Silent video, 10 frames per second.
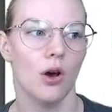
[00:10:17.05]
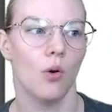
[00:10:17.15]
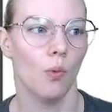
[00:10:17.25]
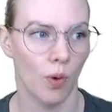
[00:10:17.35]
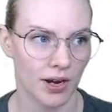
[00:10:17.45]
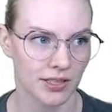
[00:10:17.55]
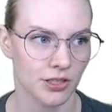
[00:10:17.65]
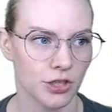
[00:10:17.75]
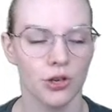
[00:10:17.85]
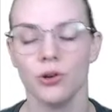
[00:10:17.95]
What does it
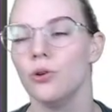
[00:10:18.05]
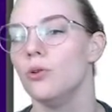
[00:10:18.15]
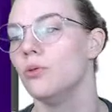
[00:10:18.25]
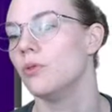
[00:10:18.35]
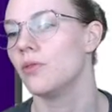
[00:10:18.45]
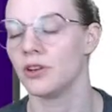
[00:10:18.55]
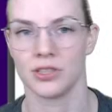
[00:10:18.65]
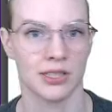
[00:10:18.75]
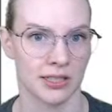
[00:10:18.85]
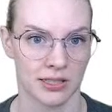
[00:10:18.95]
do? There's
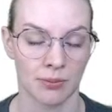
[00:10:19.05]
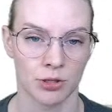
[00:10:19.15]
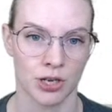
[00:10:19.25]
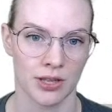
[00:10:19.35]
this assumption